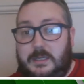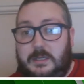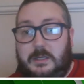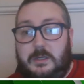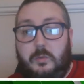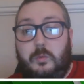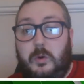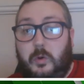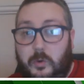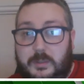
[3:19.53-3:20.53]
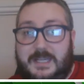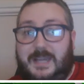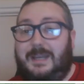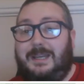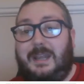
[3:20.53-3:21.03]
you could
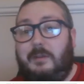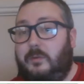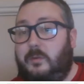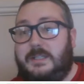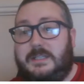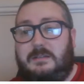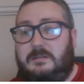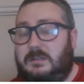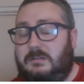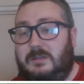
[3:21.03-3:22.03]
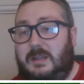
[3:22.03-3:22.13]
technically get through this in.